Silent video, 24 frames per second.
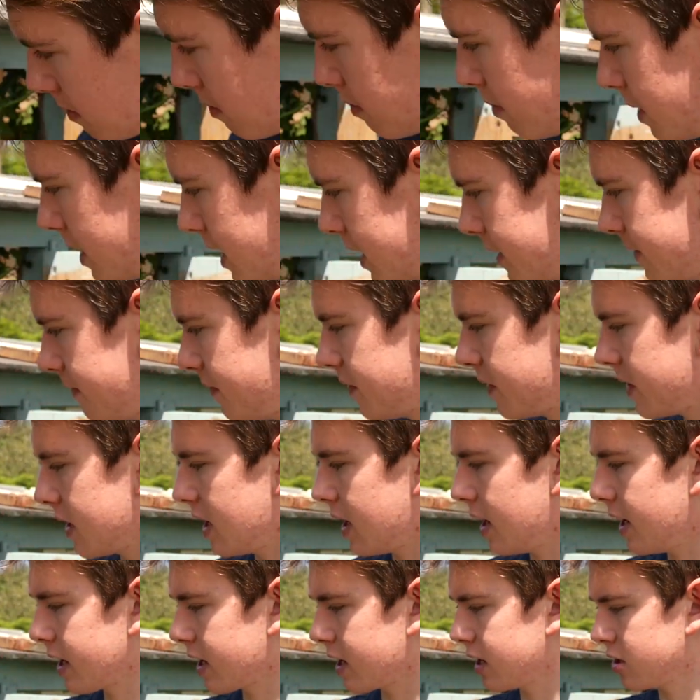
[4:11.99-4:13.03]
but
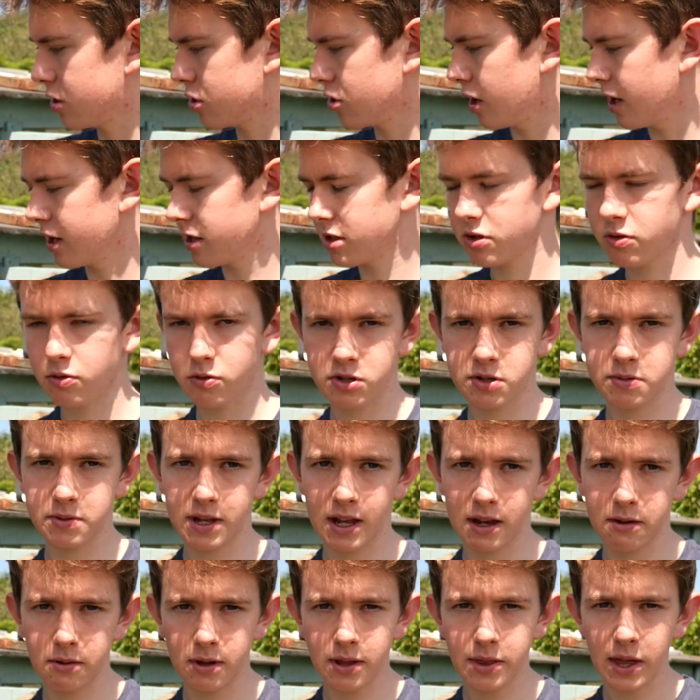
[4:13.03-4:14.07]
I can try and sort something
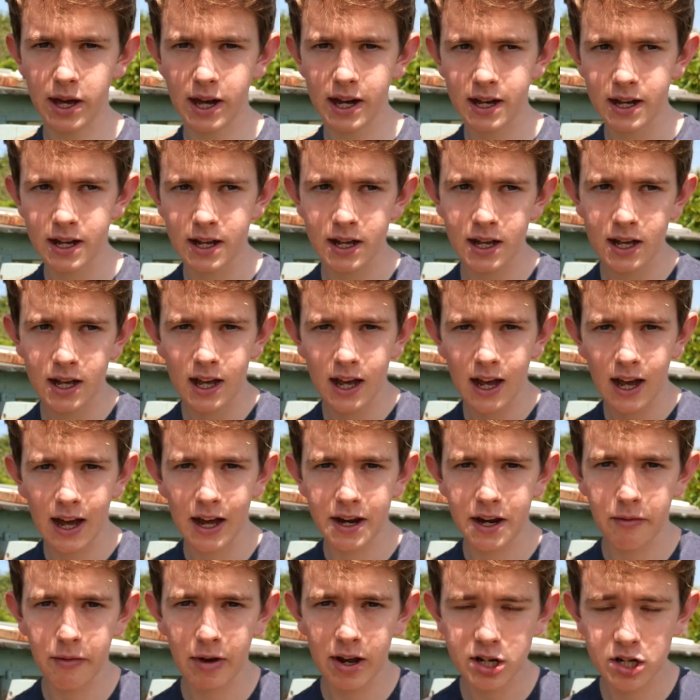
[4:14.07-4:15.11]
out like that.
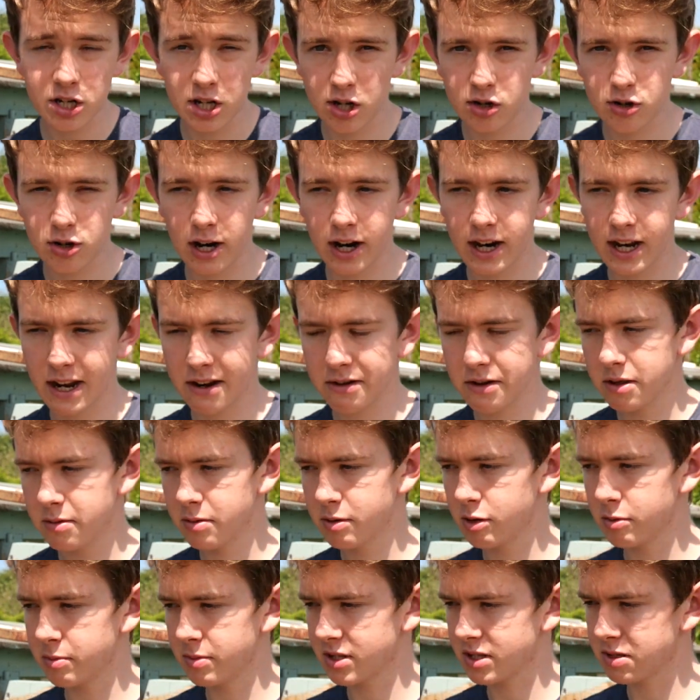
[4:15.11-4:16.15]
And I'm actually trying out at the
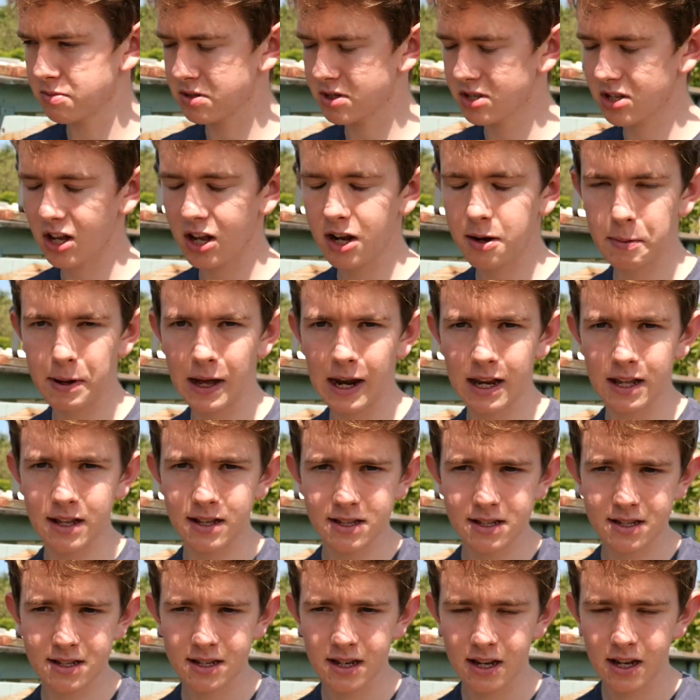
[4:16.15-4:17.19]
moment some slug
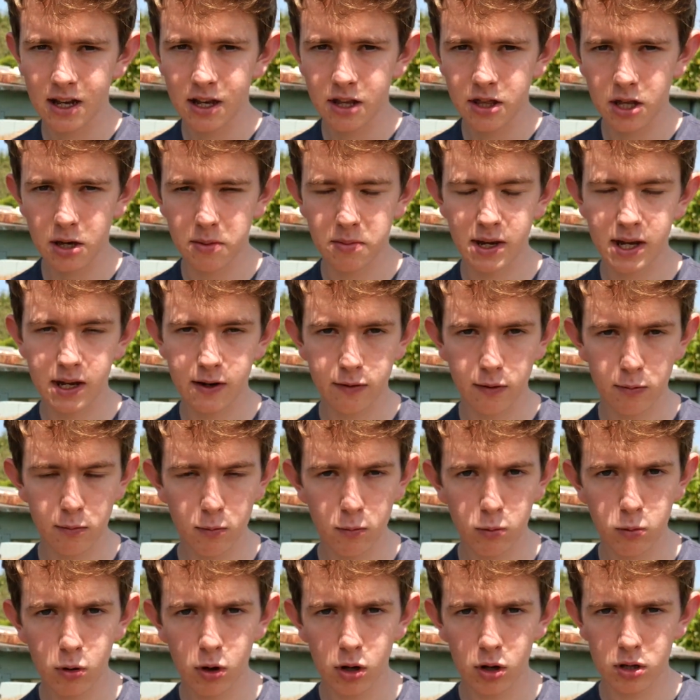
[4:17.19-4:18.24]
pellets that are made from
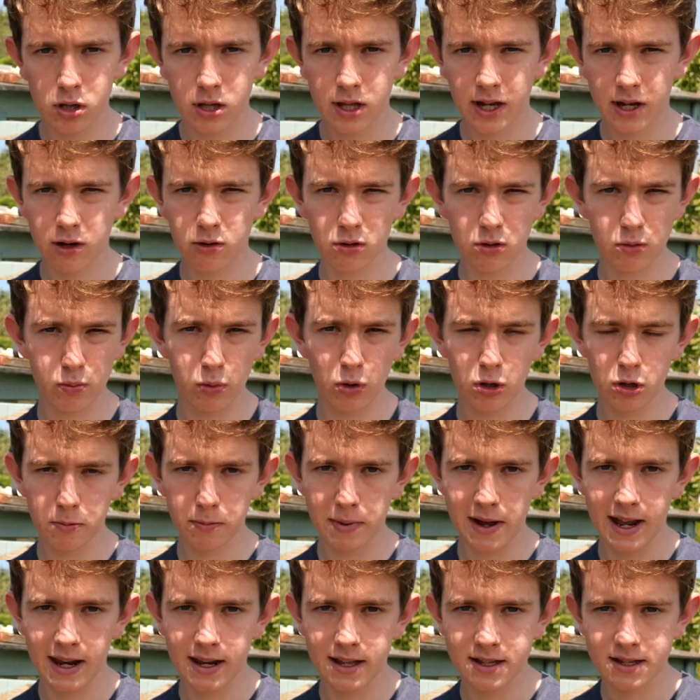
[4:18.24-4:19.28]
wool. They're called wool
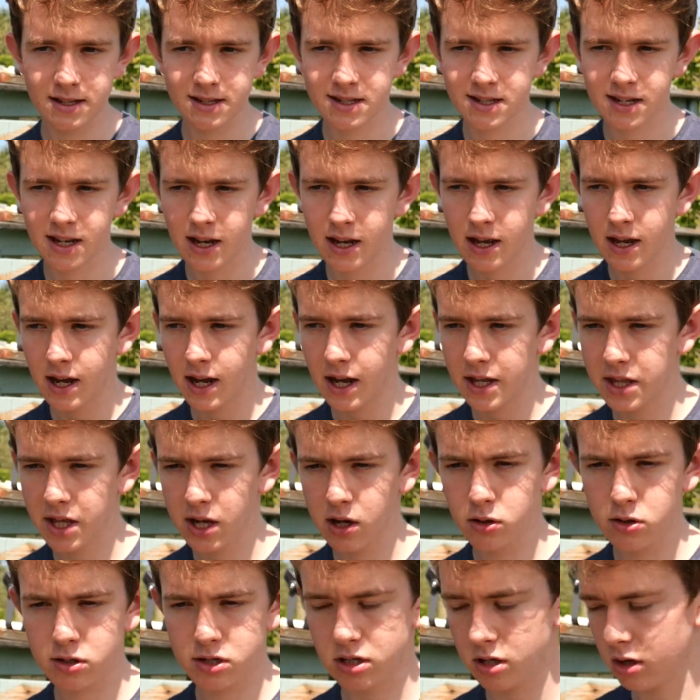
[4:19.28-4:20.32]
pellets. And they
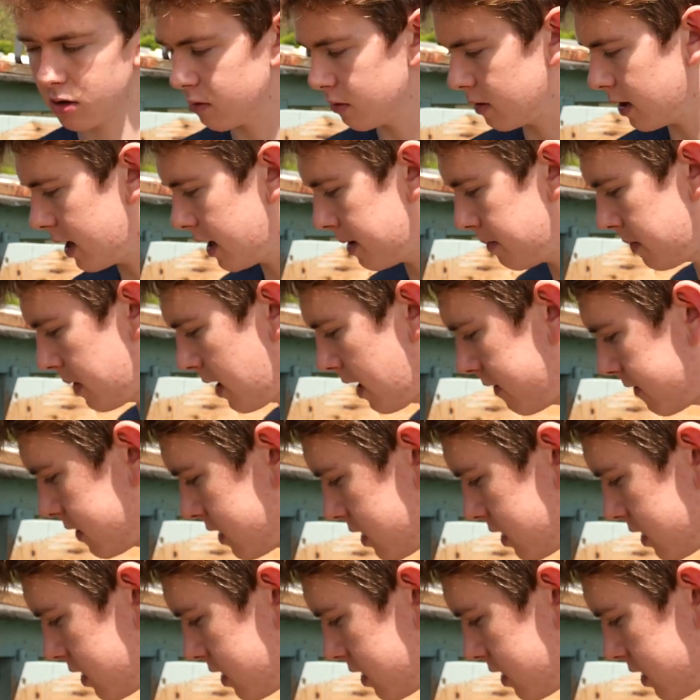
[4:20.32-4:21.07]
also have